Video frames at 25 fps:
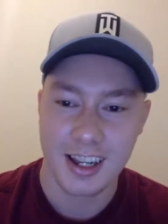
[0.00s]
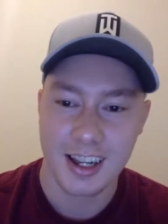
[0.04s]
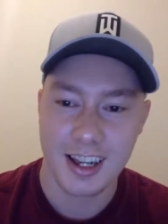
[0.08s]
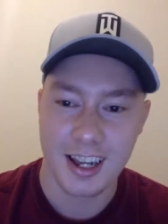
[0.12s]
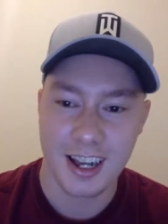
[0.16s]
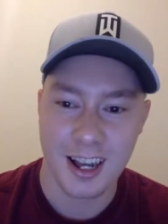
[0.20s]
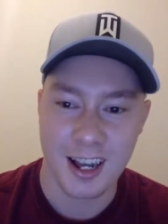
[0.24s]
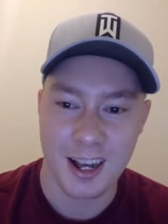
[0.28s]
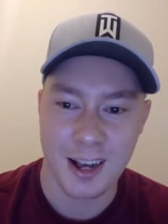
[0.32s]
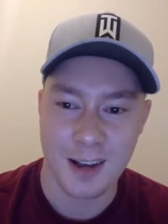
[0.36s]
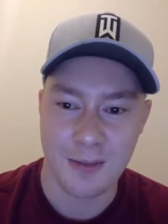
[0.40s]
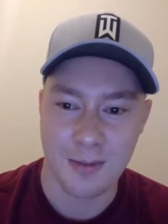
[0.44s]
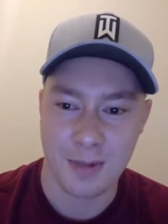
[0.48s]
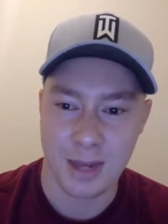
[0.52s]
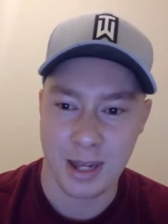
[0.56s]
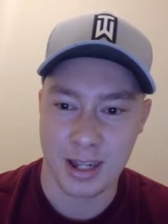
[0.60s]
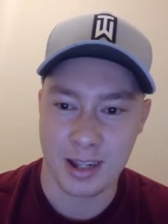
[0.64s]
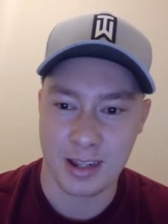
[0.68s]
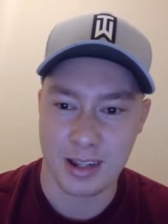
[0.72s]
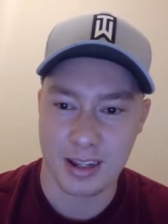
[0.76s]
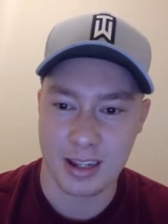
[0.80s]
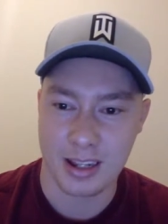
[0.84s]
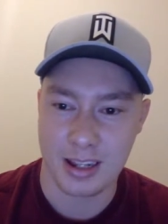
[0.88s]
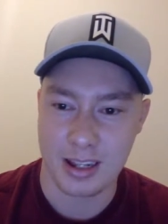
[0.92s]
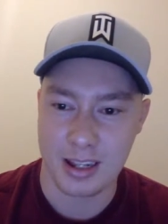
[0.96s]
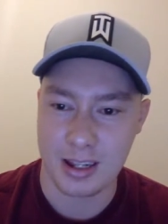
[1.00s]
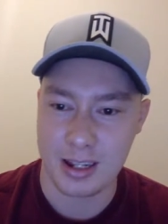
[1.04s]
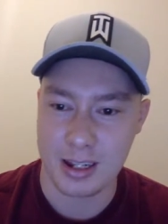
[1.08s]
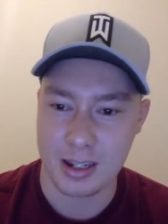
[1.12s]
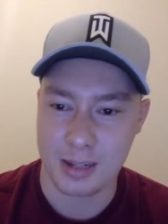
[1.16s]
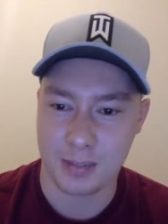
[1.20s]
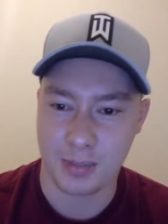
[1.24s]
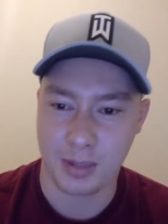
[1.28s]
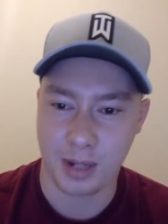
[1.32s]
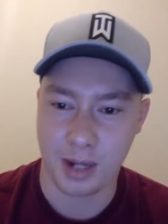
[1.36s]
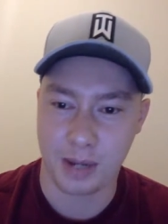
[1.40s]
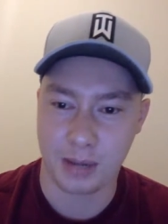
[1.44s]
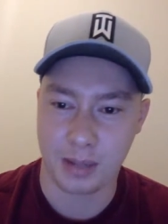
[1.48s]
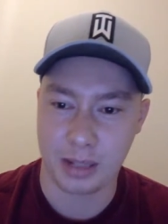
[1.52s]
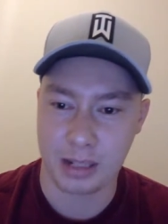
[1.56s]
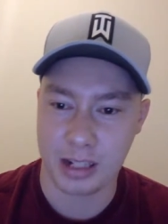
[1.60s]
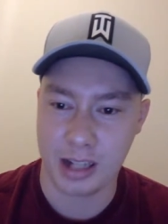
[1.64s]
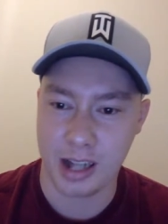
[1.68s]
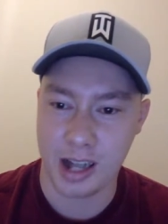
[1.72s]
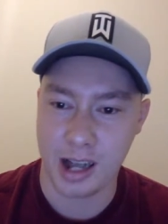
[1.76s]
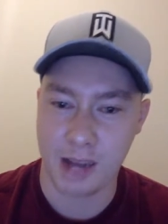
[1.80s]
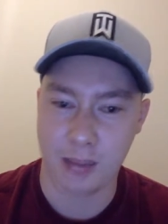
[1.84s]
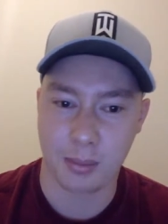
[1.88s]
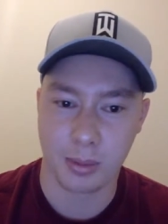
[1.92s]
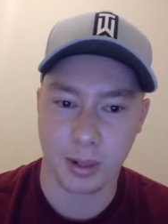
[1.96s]
And he's probably
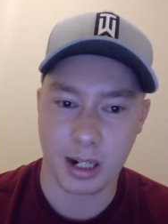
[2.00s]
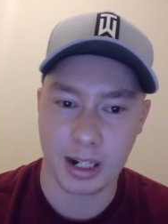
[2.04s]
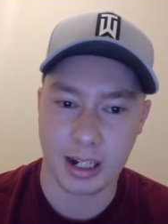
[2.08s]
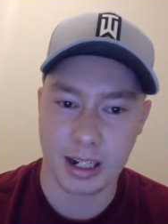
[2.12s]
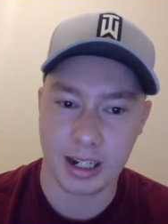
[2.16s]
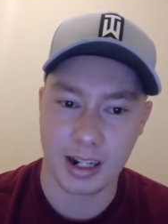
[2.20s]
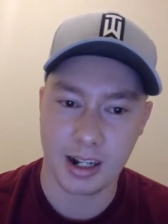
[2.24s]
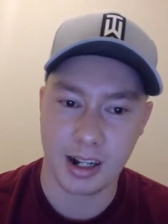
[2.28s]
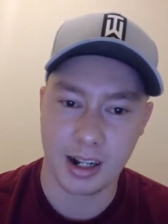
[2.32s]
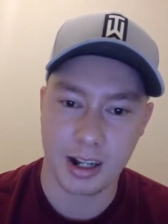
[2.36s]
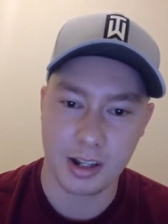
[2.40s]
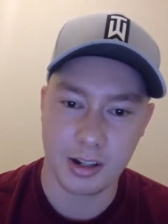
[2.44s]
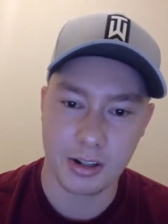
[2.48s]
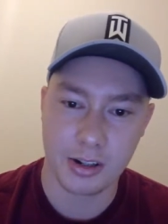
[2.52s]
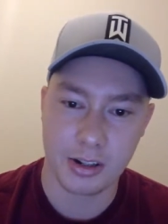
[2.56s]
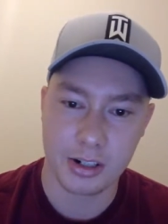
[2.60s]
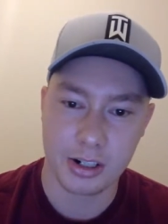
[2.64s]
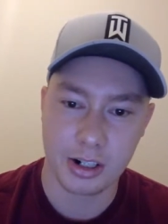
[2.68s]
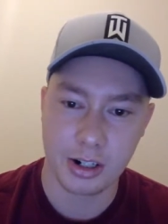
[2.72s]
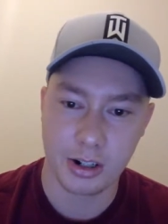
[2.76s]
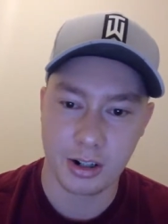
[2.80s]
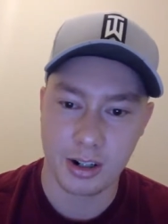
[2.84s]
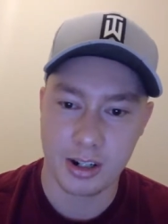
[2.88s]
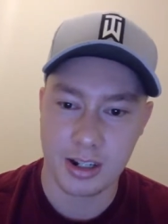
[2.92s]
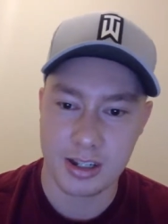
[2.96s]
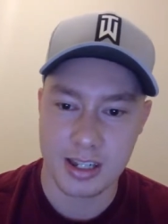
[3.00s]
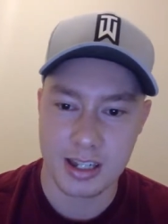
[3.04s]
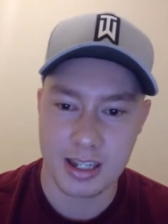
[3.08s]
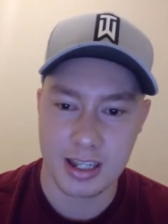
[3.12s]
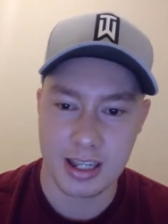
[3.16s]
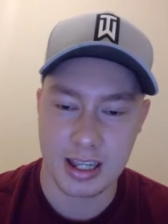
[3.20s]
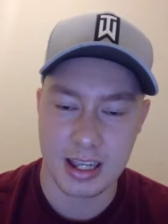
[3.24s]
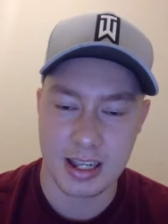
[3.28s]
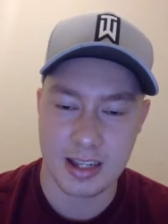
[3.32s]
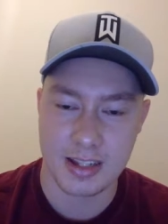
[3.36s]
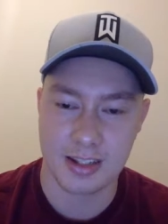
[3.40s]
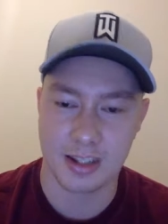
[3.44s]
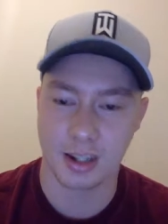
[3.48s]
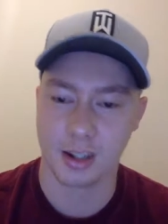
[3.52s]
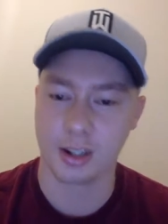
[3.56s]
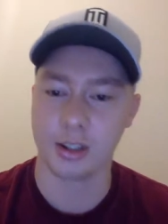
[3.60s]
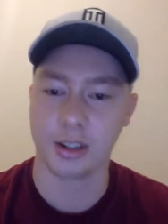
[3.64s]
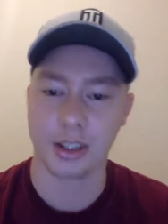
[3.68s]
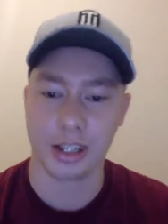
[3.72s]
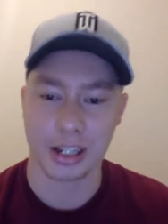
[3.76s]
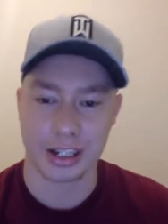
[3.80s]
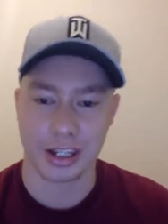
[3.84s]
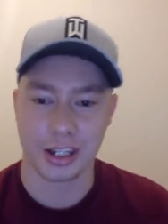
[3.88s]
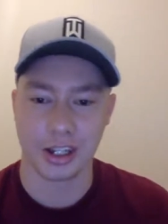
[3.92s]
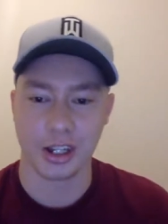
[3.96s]
not breaking 100 yards. He
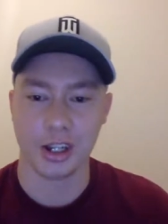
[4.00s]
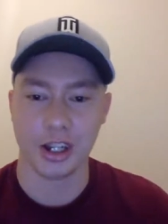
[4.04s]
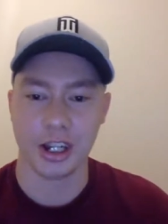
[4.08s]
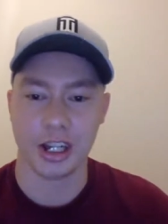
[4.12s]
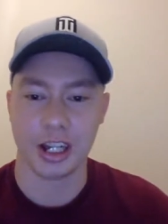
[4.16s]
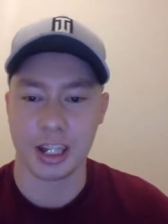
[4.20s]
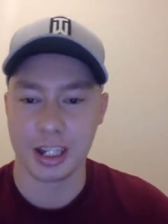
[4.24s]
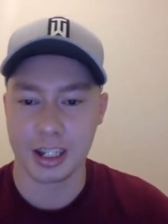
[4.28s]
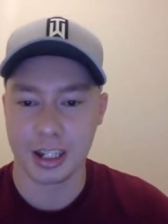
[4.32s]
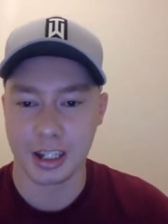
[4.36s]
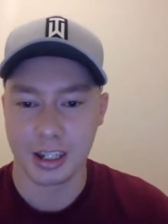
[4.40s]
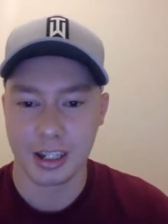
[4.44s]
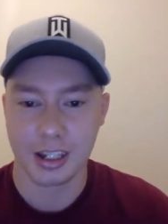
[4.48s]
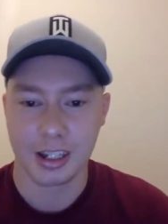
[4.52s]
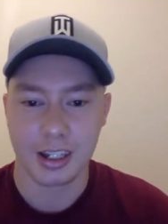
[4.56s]
certainly could.